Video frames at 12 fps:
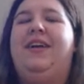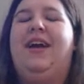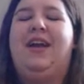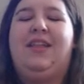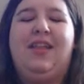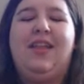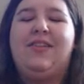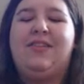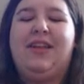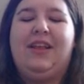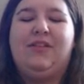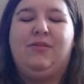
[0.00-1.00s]
I think they said
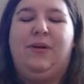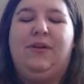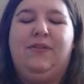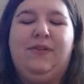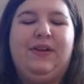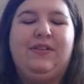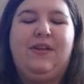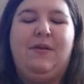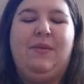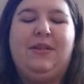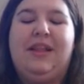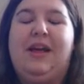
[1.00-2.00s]
like 12 feet or something
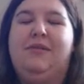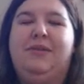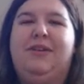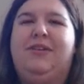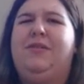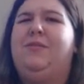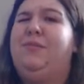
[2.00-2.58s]
like that, which